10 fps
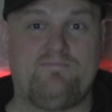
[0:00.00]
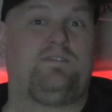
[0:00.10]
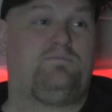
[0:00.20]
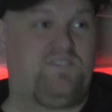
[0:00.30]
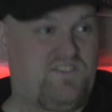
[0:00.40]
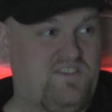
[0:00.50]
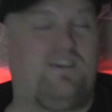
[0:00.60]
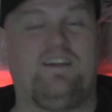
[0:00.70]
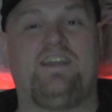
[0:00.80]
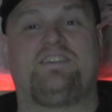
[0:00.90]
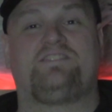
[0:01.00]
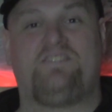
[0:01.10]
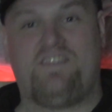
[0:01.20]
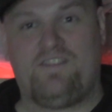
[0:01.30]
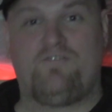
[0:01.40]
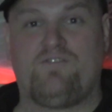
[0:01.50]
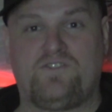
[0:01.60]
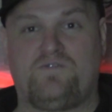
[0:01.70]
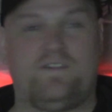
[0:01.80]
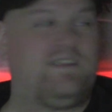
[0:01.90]
It'd be Saw X, then the
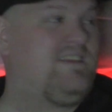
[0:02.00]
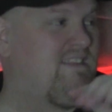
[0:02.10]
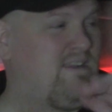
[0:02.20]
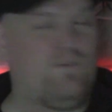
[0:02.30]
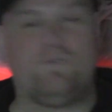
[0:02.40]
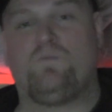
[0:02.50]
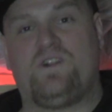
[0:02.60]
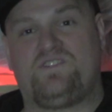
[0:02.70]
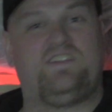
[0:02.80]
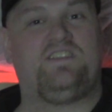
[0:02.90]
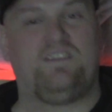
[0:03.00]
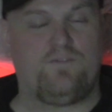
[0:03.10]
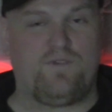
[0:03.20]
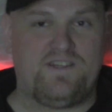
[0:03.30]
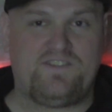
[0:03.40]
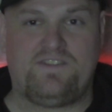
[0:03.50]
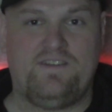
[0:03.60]
first one, and then I wouldn't watch any of the rest.